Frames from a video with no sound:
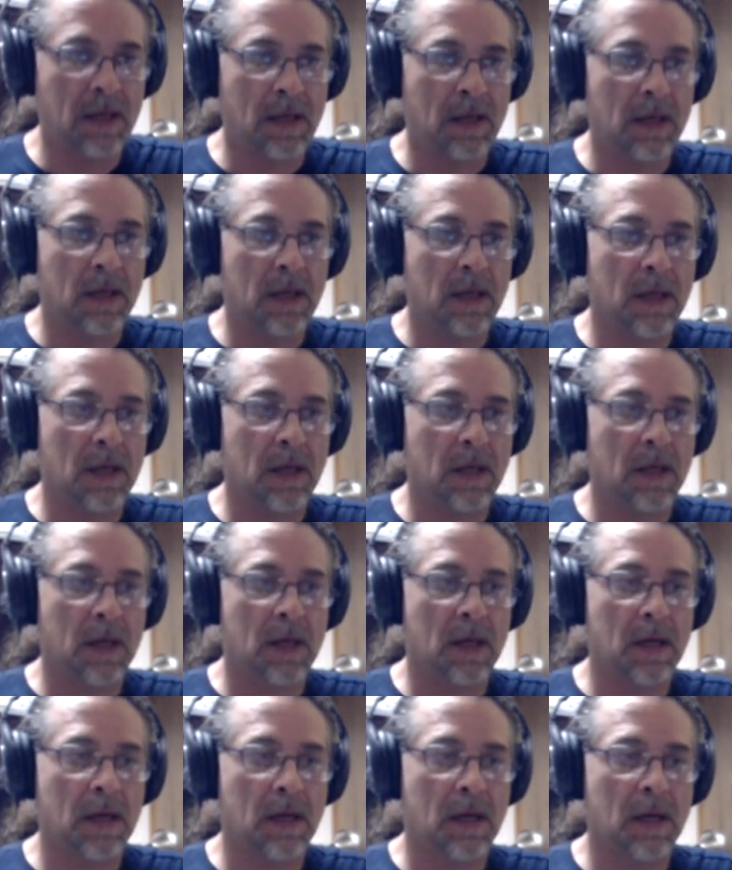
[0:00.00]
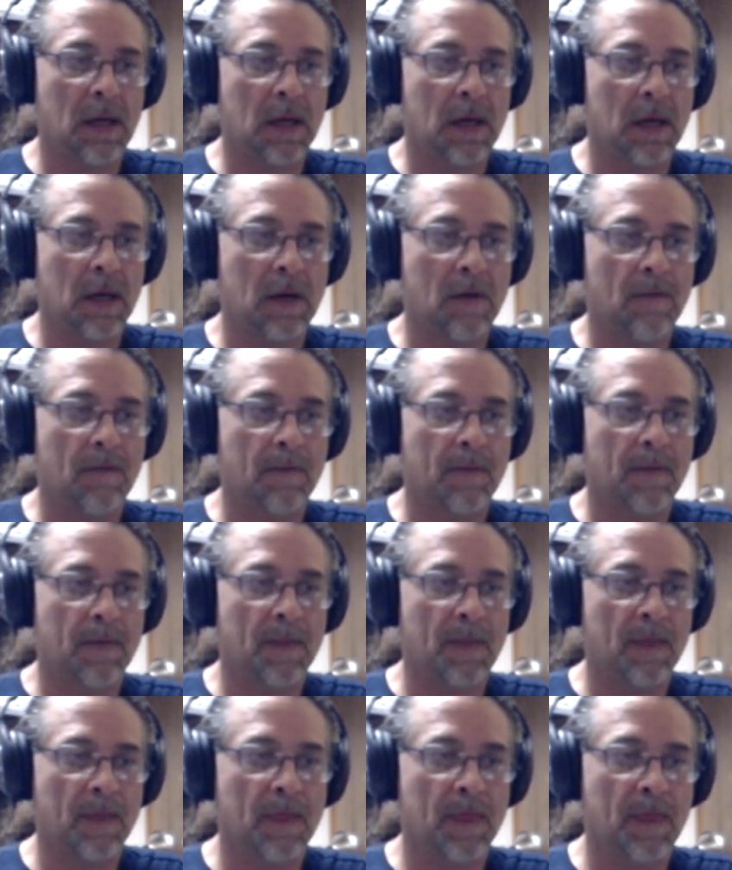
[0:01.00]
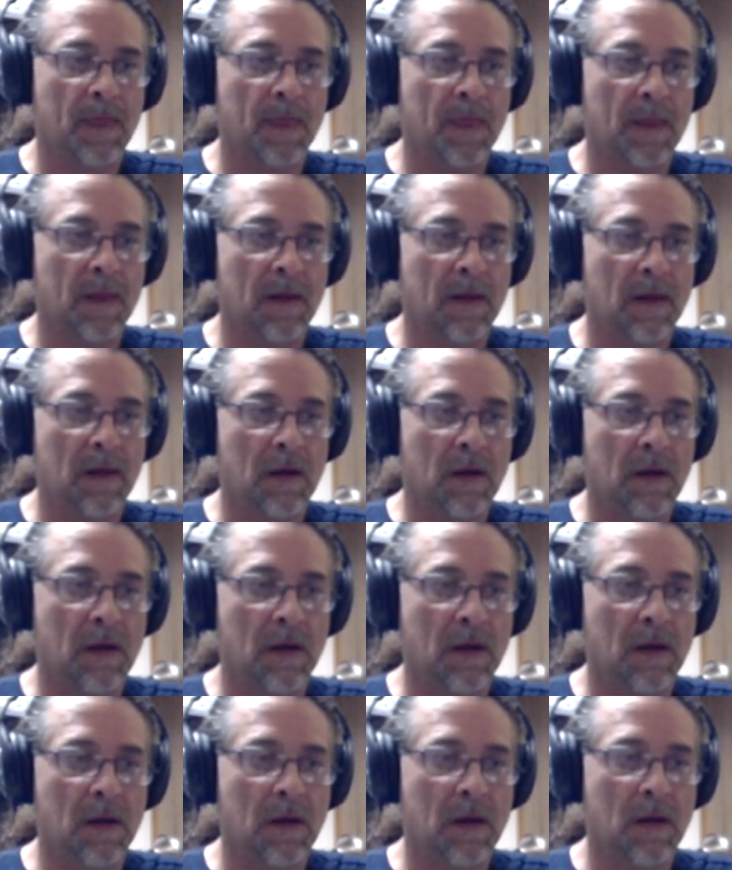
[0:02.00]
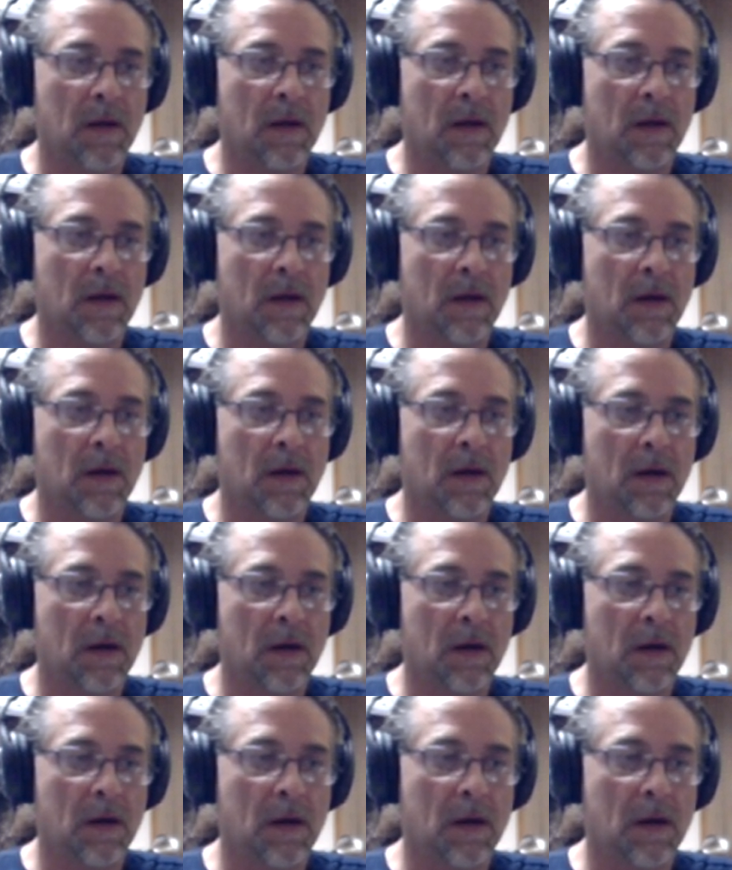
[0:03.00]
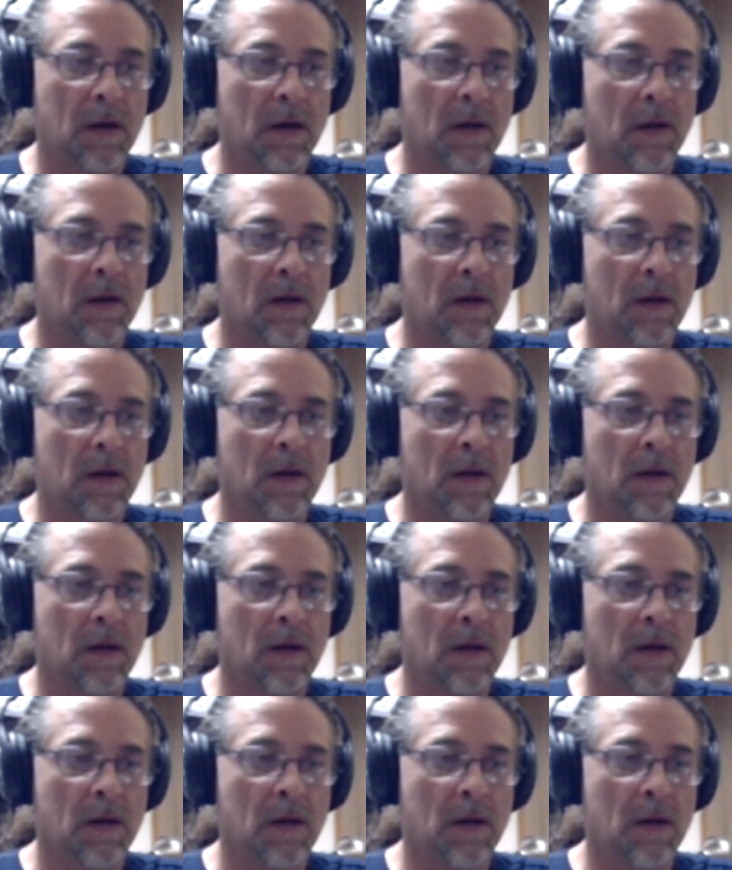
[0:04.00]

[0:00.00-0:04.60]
(no one is talking)